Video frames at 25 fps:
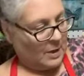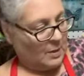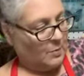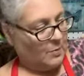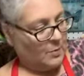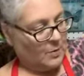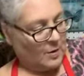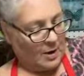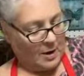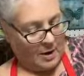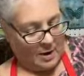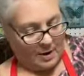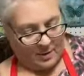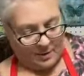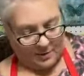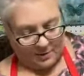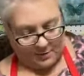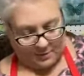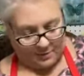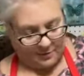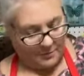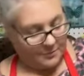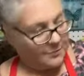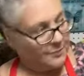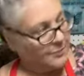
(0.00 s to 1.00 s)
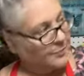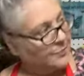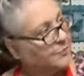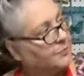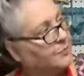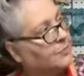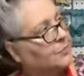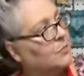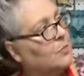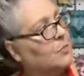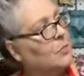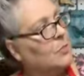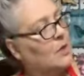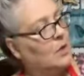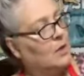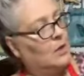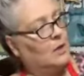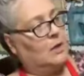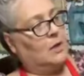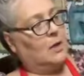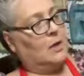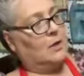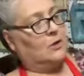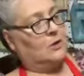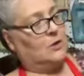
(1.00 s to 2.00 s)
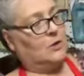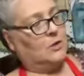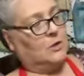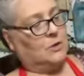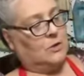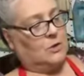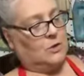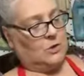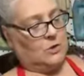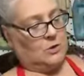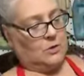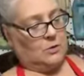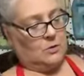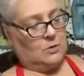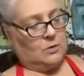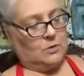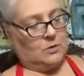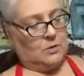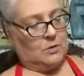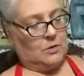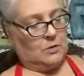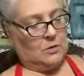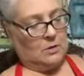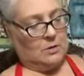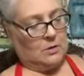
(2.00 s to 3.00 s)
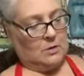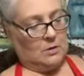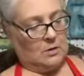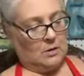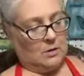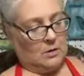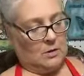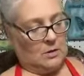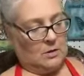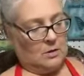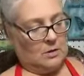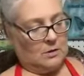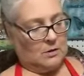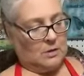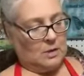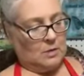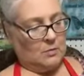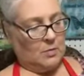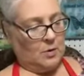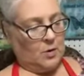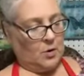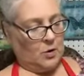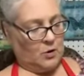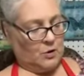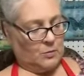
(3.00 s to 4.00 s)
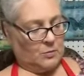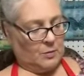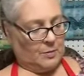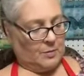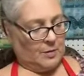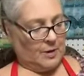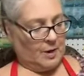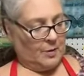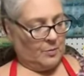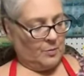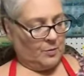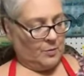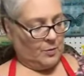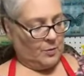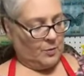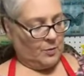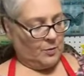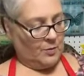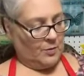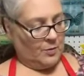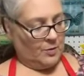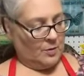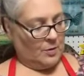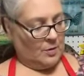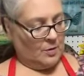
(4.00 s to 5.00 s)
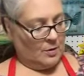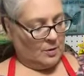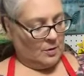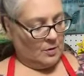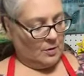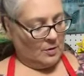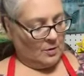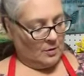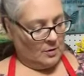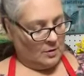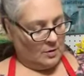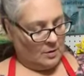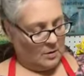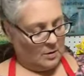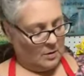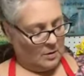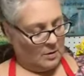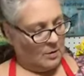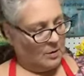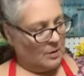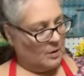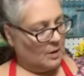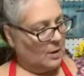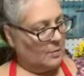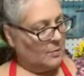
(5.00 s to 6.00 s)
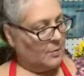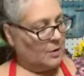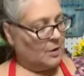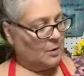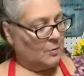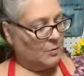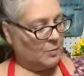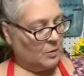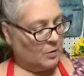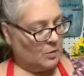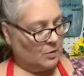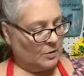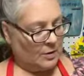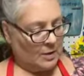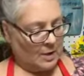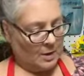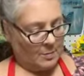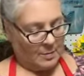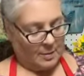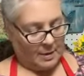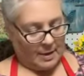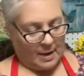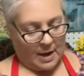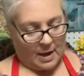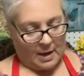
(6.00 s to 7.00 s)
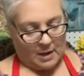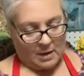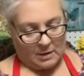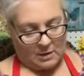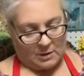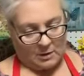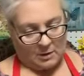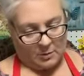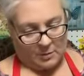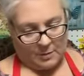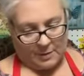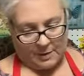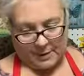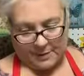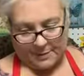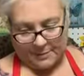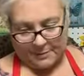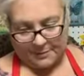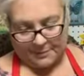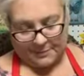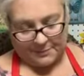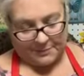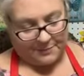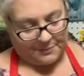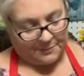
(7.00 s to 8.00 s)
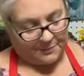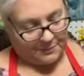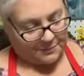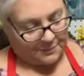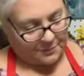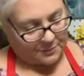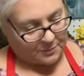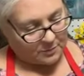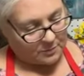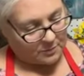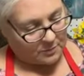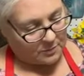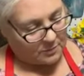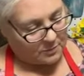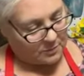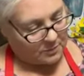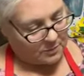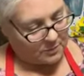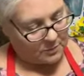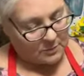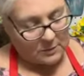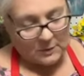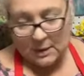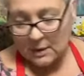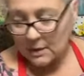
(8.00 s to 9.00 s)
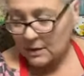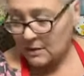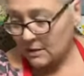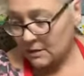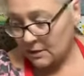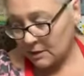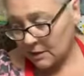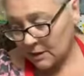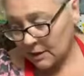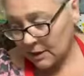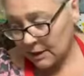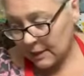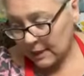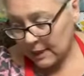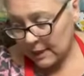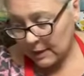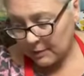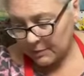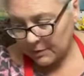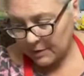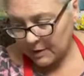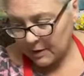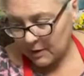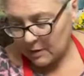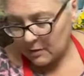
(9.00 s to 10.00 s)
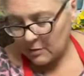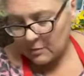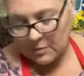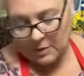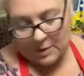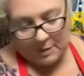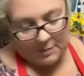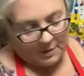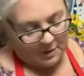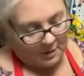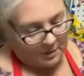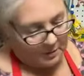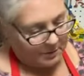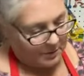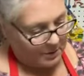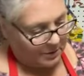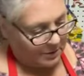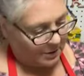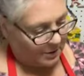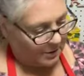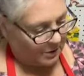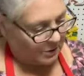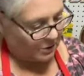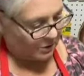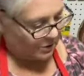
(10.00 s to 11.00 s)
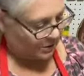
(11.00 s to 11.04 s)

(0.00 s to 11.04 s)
paper out that I just used. Same parchment paper. I'm going to mute that black a little bit. Still going to keep it, but I'm going to mute